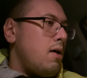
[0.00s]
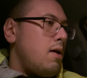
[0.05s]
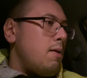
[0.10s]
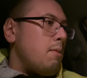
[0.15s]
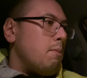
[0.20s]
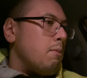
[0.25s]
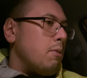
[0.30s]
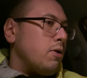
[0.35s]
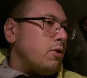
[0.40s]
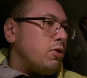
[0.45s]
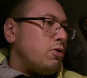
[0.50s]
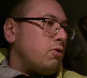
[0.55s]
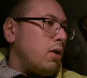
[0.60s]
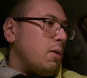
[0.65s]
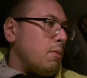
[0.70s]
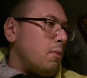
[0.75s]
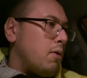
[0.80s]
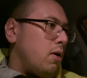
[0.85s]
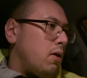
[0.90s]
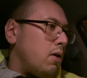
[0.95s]

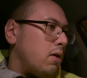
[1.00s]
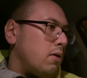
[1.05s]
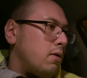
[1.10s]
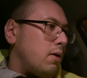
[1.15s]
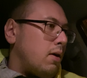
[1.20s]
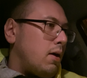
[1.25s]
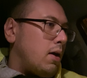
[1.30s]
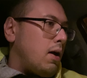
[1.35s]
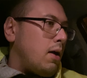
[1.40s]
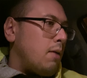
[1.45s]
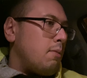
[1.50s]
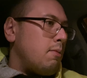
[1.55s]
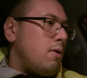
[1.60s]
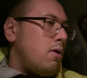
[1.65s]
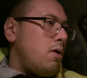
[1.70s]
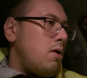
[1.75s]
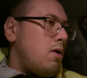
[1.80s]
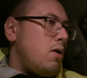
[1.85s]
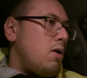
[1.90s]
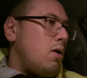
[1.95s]
mistreatment all the time.
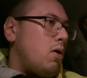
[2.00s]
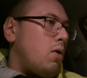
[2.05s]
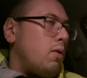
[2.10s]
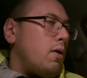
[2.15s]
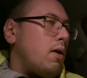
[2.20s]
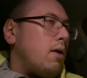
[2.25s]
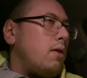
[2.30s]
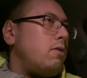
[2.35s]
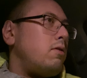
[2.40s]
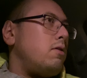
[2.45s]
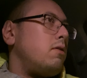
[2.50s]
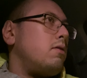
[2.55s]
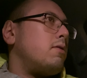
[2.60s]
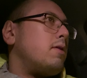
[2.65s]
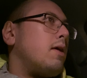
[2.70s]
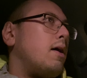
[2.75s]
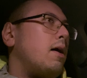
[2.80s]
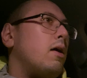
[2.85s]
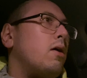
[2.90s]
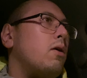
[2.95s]
Oh, that's just
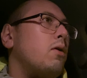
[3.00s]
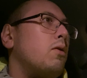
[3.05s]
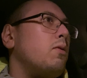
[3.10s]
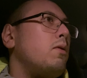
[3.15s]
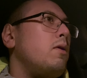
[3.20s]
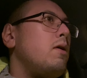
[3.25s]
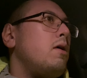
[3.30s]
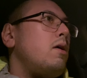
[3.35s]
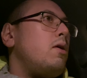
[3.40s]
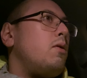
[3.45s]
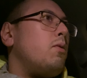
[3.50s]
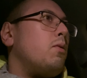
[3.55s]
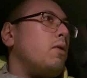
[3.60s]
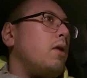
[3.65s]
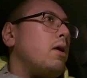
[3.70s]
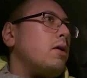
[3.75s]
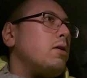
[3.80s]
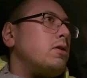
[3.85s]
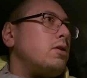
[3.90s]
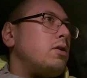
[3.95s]
how
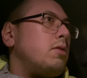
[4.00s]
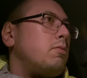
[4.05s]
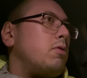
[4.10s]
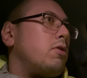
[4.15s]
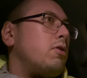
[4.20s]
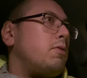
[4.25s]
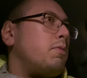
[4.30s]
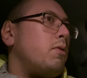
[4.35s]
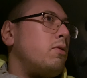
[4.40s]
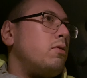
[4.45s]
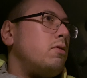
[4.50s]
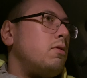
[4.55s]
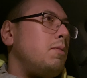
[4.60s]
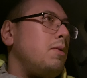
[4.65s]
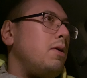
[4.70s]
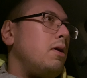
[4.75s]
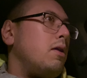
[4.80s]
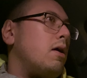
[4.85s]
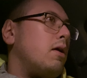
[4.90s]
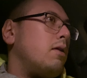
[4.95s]
relationships are supposed to
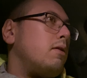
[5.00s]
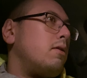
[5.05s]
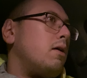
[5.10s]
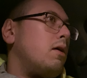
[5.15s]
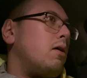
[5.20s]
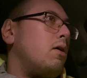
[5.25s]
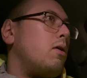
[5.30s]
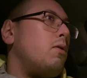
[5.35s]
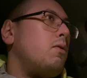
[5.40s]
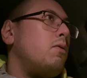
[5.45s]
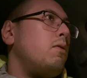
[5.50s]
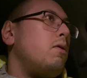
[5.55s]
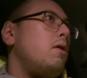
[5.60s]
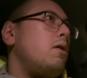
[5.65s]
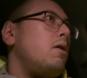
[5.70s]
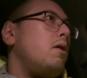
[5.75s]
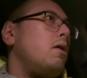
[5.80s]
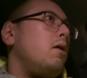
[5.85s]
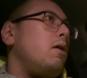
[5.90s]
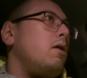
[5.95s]
be. That's how
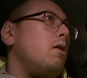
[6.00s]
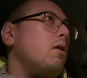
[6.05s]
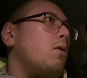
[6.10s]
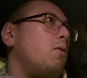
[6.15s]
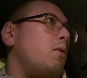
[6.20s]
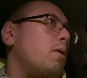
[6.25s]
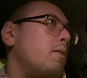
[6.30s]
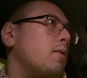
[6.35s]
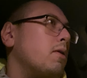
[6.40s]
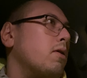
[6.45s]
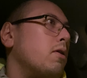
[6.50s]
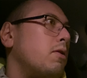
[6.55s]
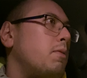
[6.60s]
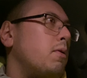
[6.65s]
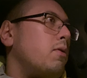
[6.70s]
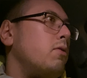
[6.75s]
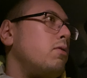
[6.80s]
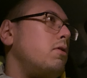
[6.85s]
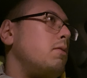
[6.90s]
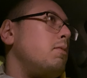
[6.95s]
women are
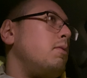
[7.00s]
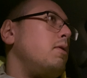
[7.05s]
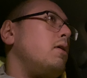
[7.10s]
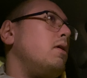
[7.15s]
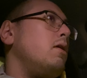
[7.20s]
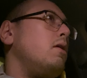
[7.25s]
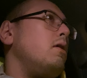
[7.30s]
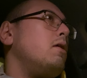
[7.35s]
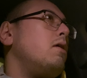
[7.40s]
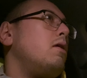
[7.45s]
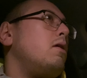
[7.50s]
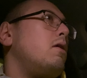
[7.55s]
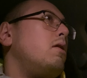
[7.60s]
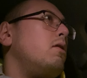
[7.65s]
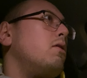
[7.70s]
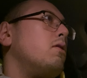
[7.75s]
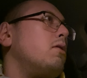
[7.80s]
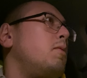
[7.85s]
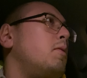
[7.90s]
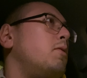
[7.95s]
supposed to be.
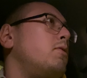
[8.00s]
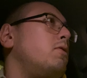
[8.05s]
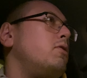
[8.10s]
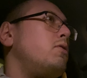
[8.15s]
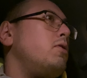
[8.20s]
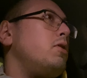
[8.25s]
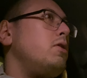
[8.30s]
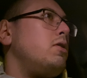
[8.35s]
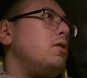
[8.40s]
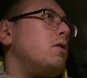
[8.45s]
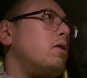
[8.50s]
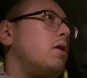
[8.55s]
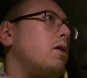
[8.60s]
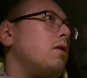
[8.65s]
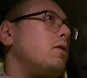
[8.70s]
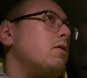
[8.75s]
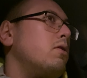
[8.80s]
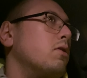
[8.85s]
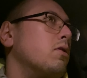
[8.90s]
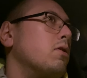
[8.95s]
they're supposed to treat you
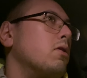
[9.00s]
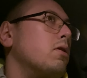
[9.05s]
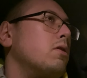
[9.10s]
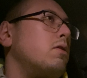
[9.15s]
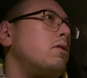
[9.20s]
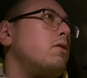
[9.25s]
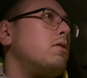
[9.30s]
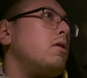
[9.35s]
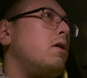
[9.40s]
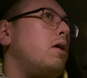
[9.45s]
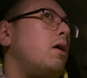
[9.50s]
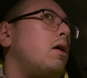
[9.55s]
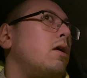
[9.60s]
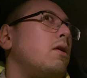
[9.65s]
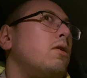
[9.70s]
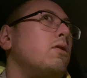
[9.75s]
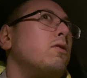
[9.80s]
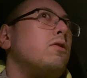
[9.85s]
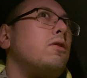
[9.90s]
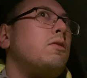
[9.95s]
like dirt,
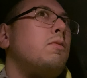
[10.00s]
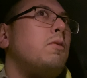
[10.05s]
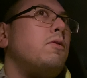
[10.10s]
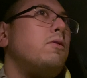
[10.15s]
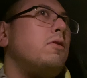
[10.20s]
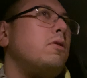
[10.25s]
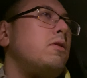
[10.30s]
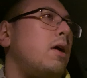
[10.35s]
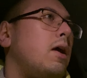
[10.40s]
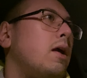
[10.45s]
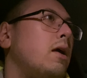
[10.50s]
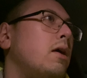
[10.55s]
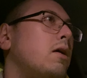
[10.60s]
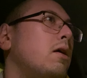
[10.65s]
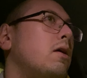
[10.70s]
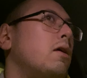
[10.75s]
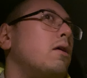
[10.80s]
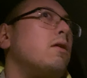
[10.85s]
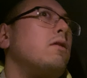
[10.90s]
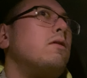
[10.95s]
and you're just supposed to take
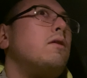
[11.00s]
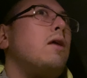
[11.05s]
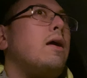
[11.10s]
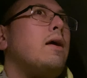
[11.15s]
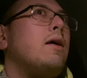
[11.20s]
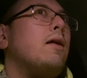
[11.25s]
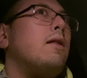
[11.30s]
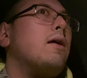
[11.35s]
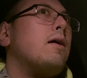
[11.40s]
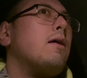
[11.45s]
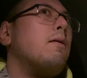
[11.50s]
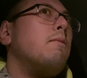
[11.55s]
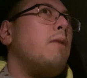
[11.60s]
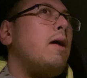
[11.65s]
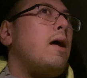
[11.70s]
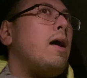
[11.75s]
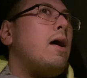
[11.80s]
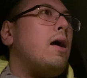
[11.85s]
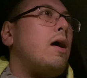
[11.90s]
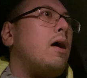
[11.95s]
it and take it like a
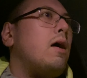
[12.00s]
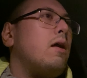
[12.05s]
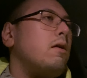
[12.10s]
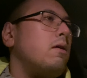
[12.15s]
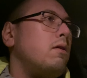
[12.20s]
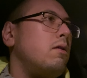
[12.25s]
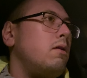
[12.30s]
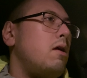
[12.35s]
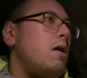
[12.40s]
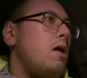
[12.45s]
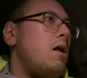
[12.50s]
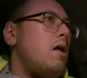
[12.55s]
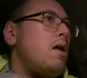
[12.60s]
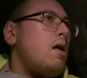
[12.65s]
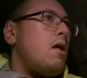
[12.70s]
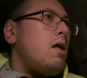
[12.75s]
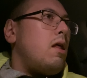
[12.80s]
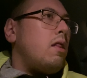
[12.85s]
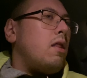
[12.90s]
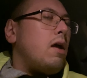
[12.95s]
man, and
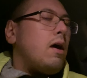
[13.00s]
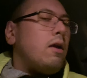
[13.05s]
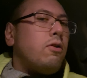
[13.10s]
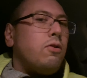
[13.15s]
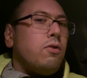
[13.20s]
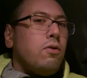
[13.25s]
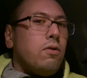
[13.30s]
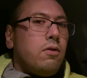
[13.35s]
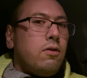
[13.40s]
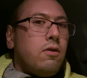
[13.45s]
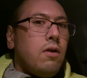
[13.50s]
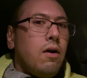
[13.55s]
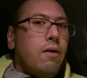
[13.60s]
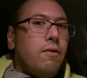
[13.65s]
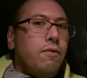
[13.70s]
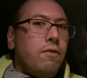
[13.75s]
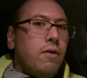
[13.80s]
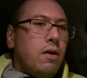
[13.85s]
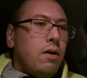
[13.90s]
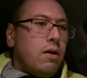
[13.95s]
that sort of
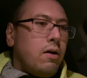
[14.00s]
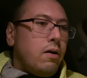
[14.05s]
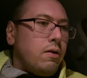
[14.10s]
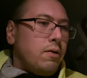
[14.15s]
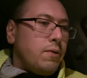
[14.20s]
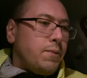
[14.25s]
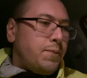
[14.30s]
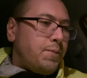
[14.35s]
stuff. And